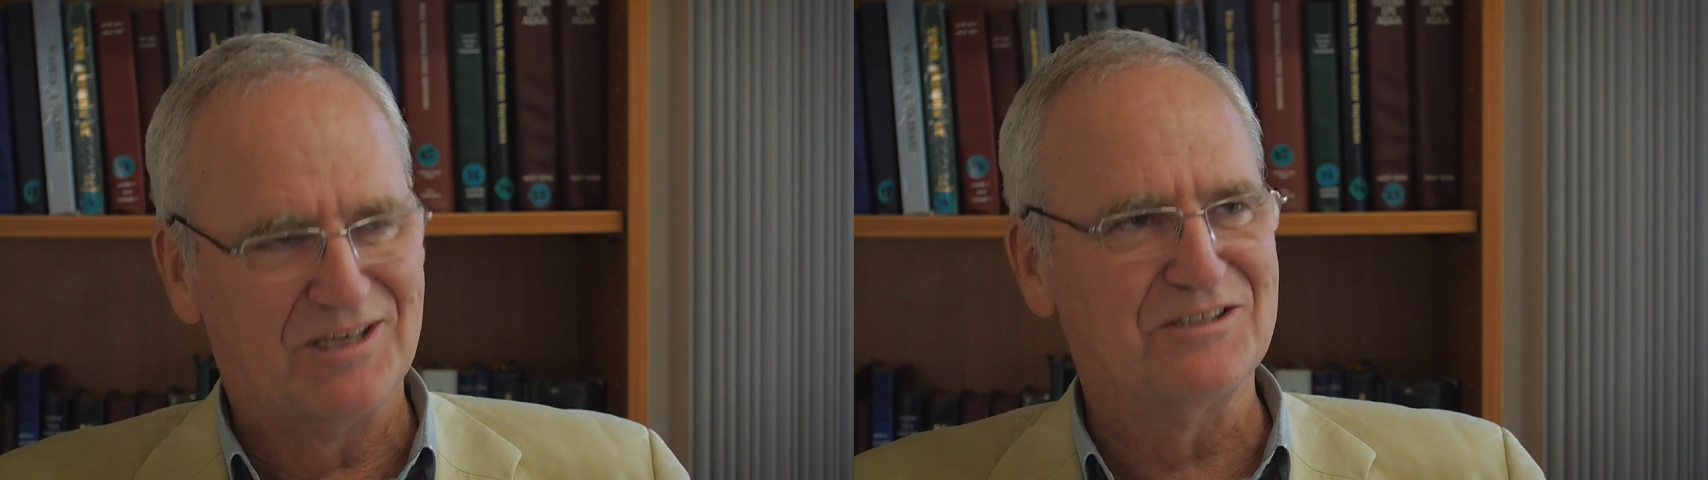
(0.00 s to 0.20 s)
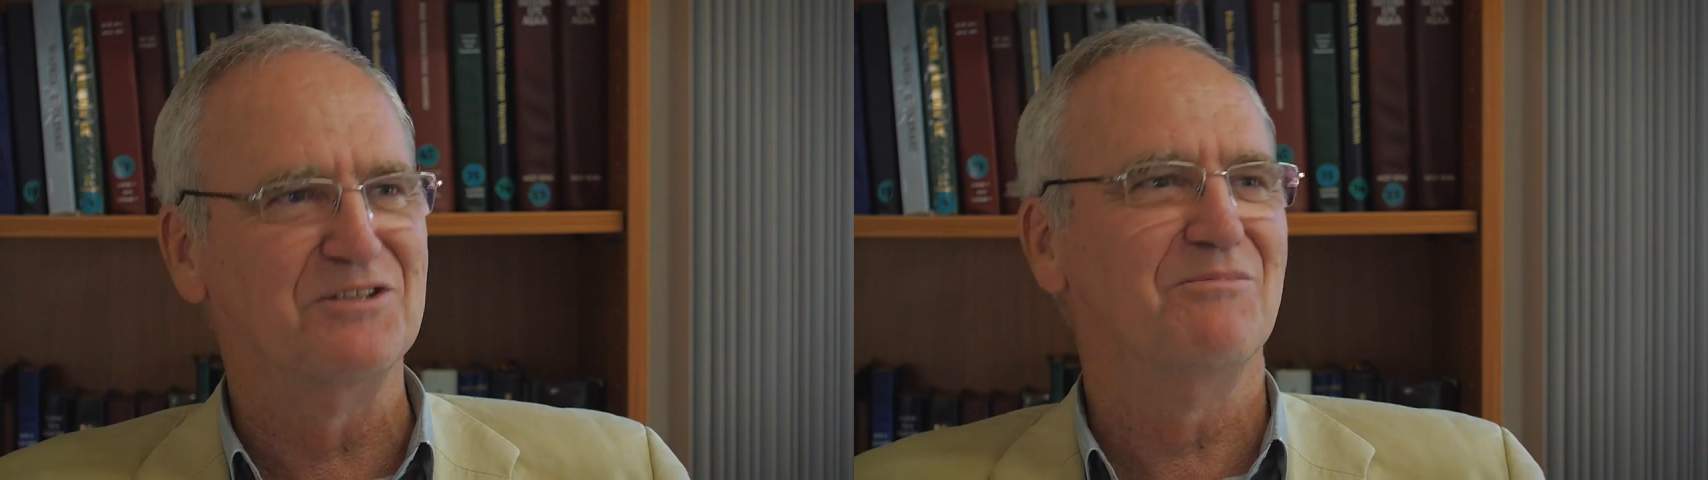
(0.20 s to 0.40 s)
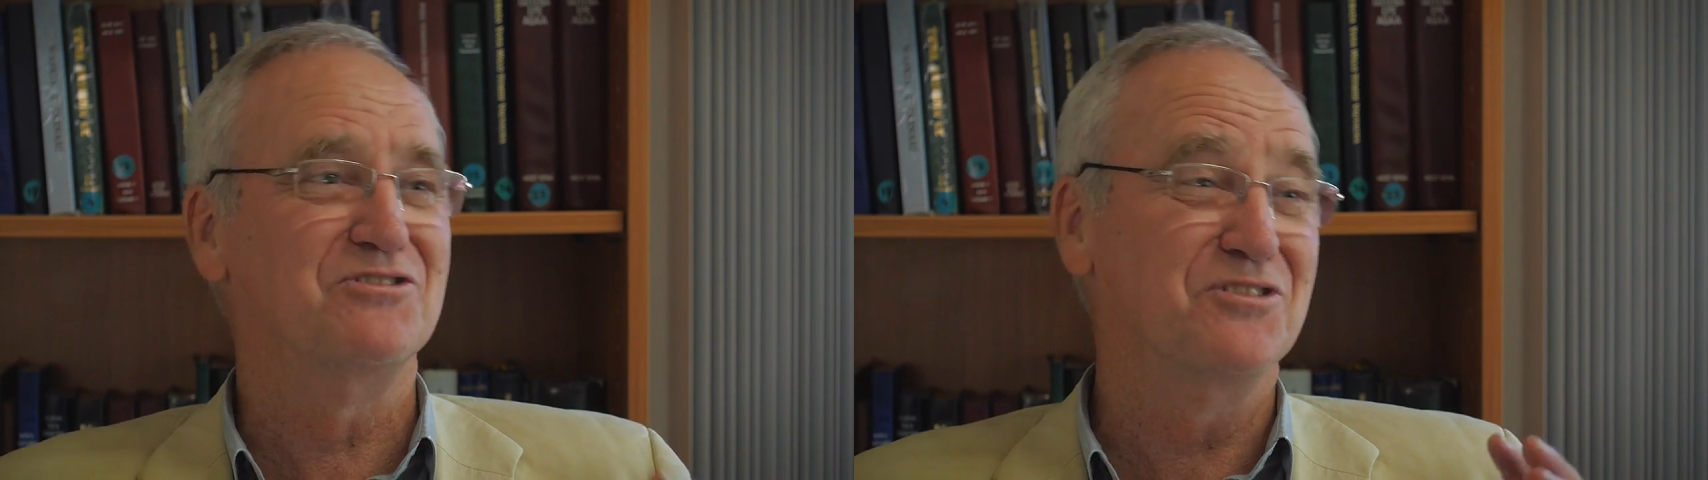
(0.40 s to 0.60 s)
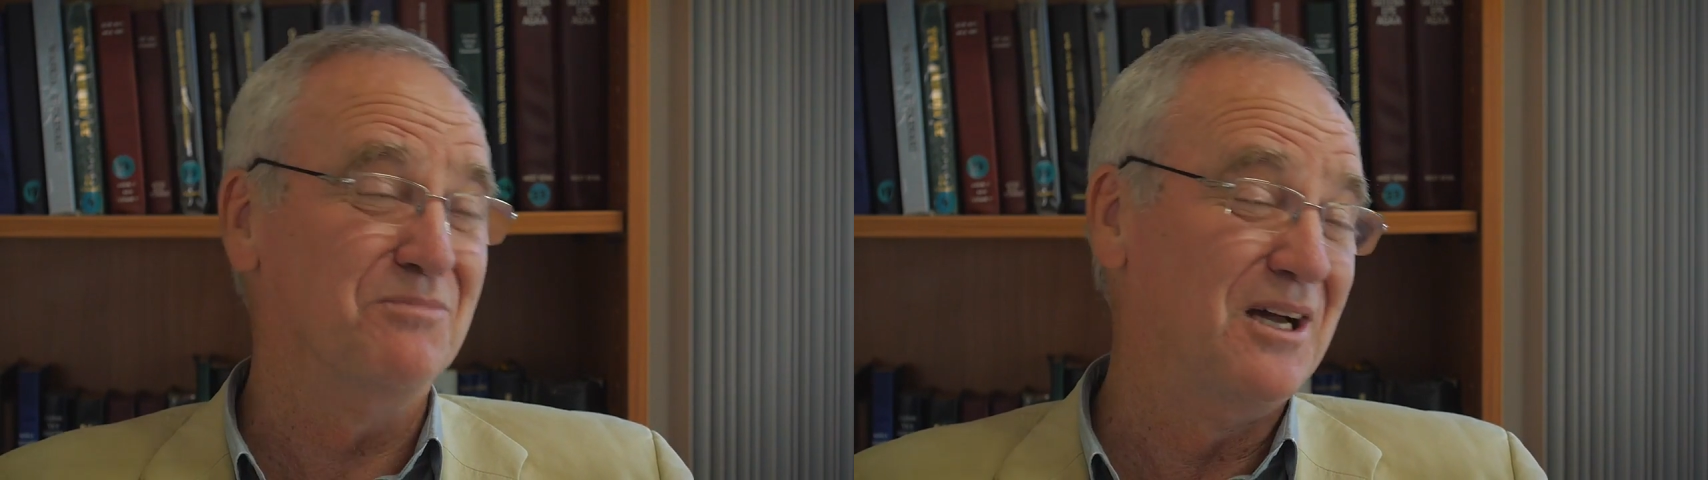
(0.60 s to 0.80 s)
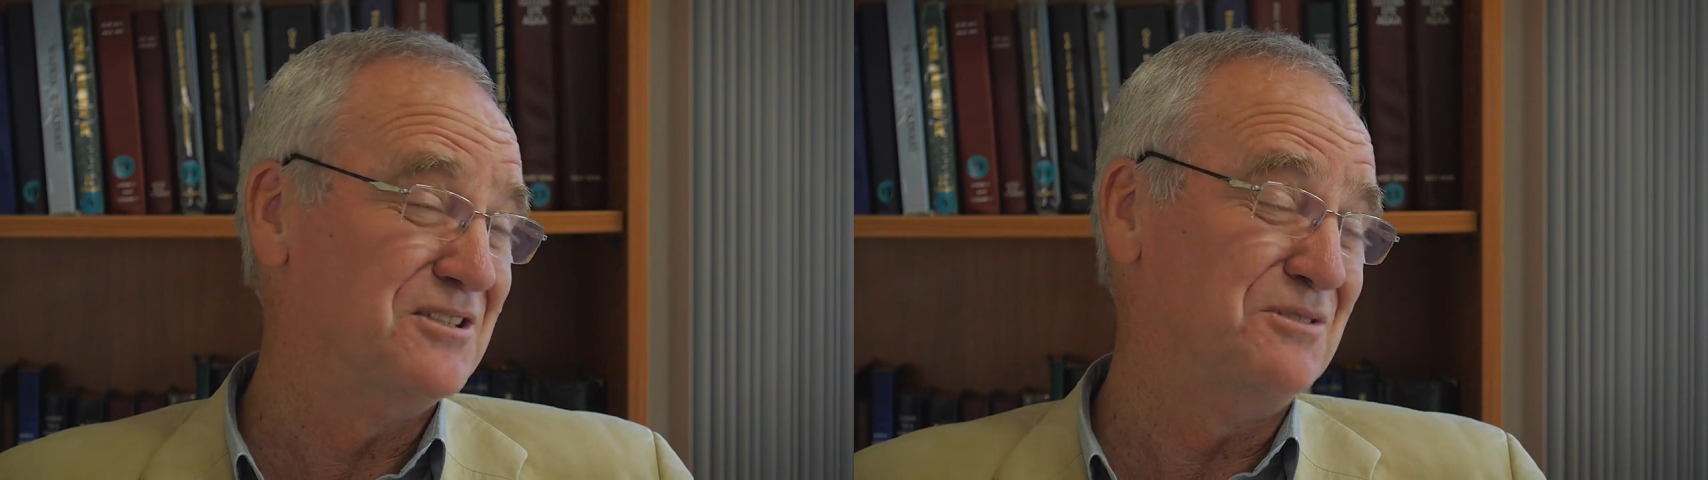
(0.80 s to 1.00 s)
that is the most
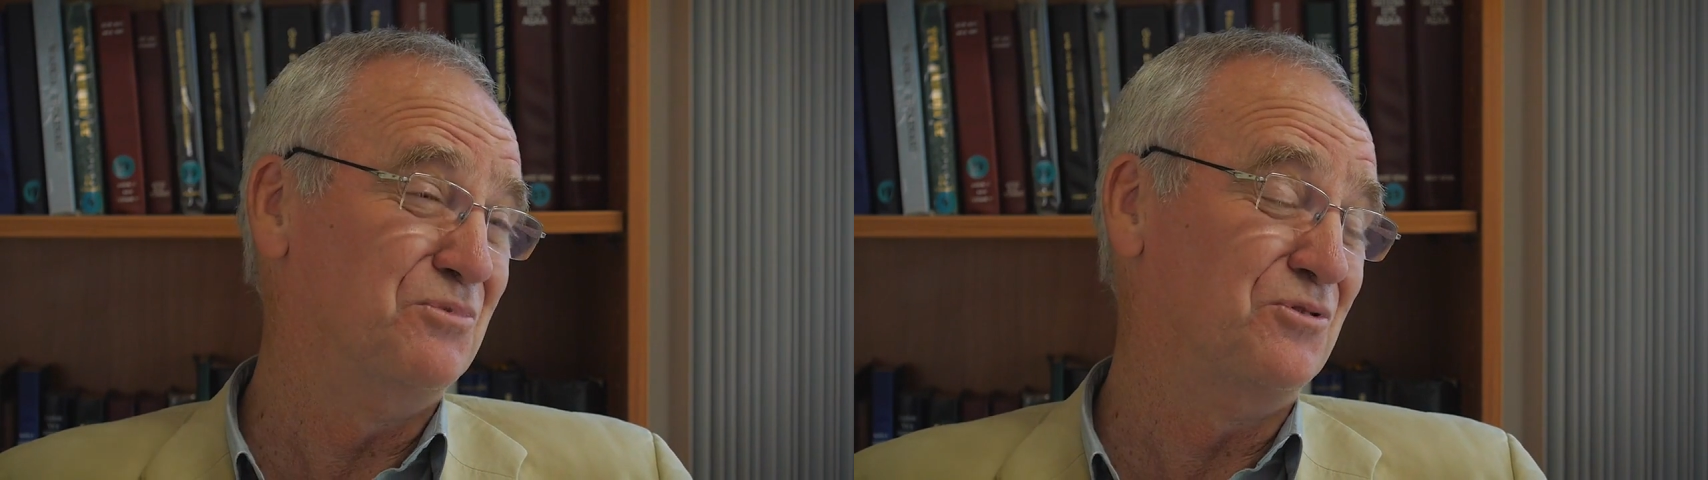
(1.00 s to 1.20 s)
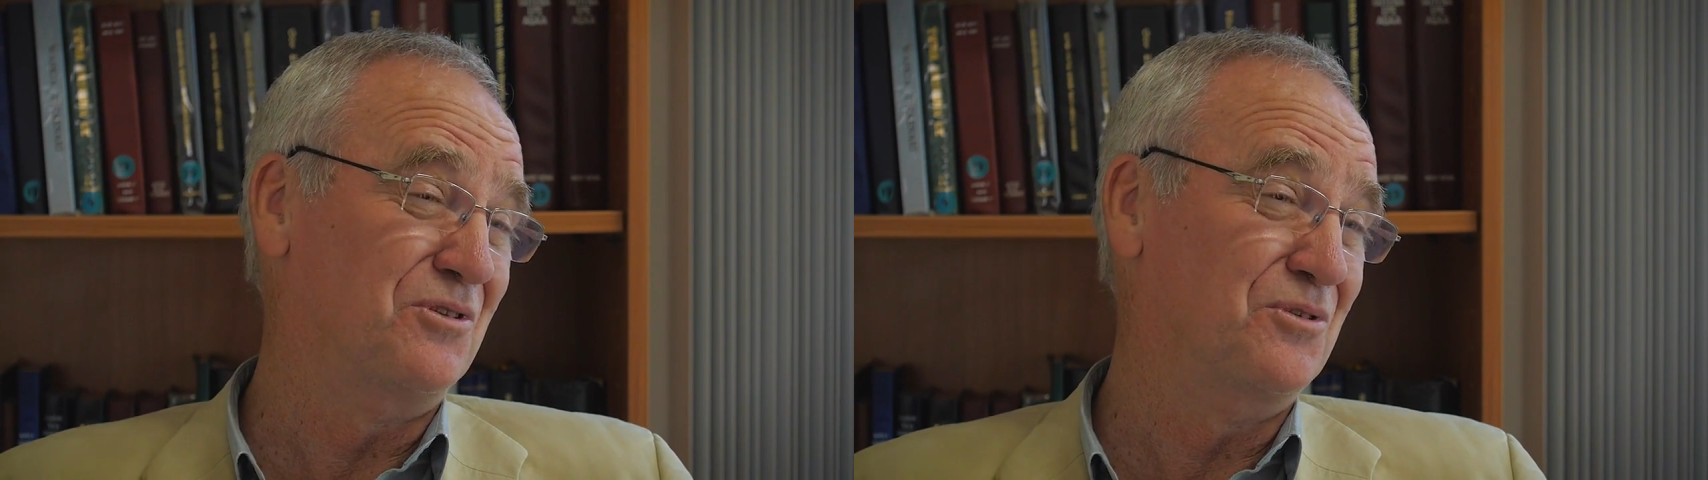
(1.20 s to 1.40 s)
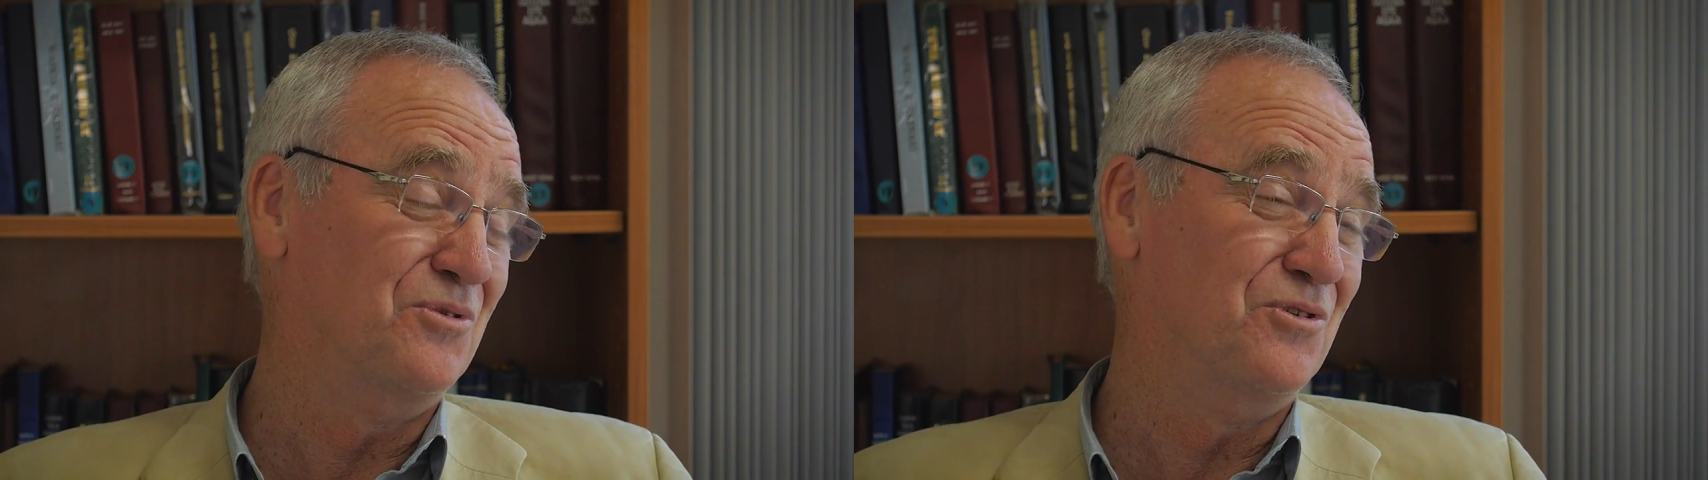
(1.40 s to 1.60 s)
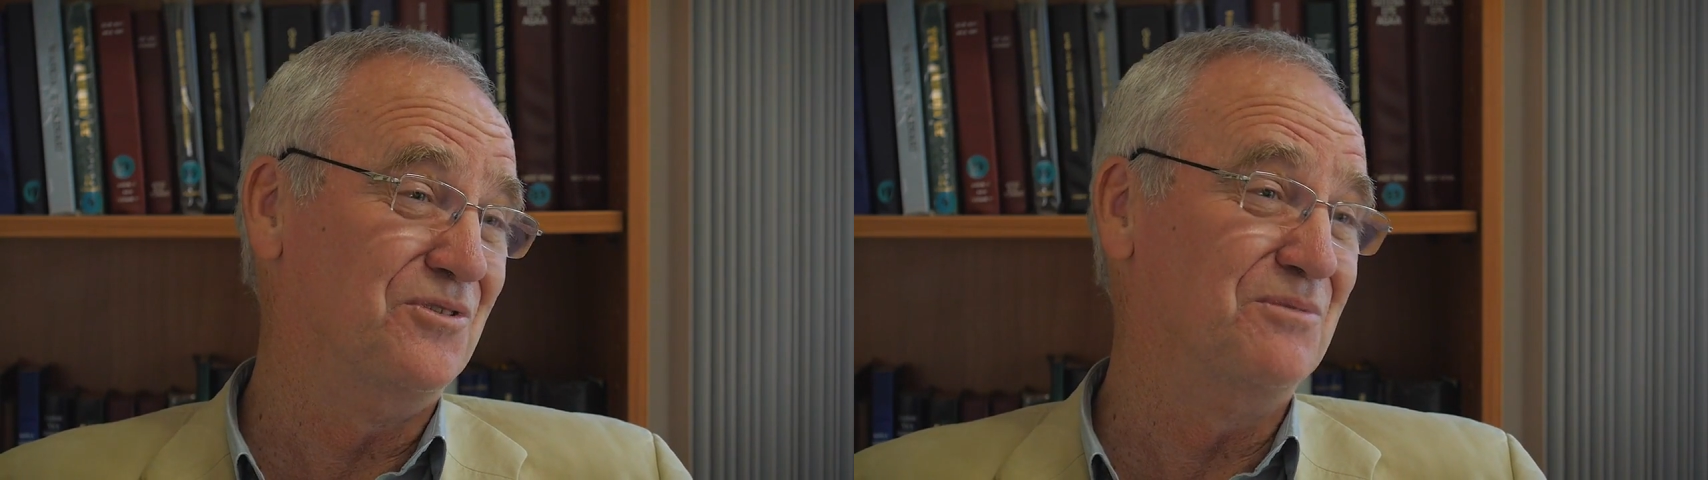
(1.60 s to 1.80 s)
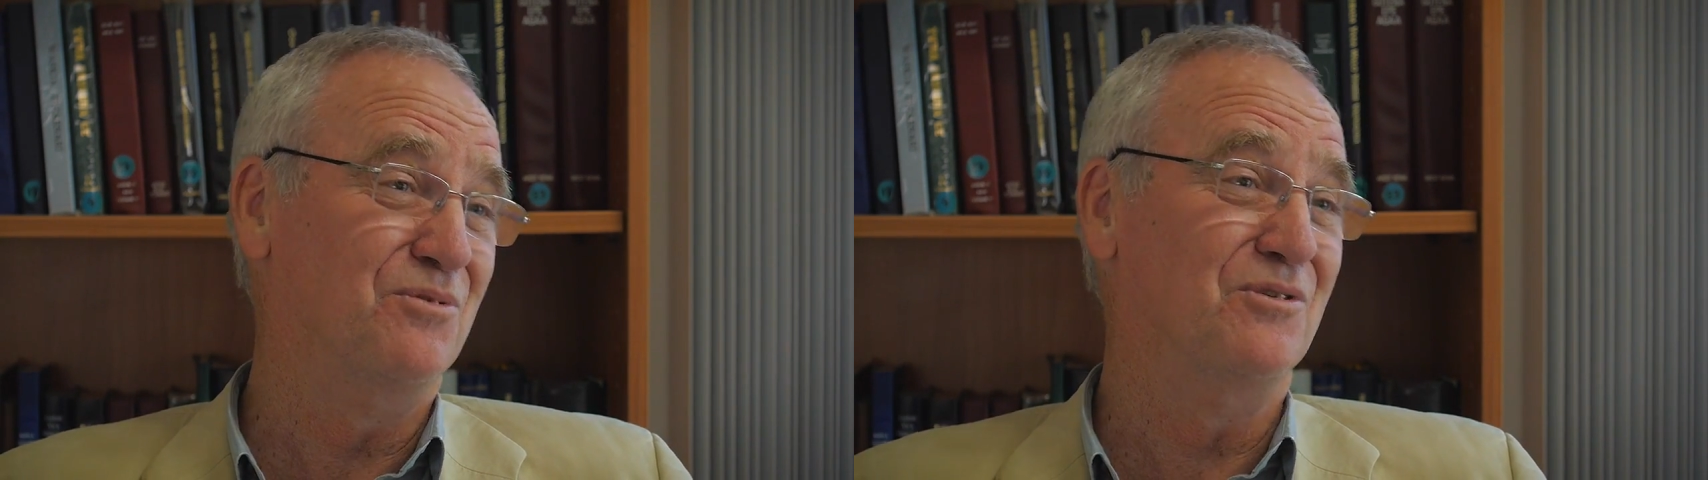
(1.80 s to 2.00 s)
amazing book in the world that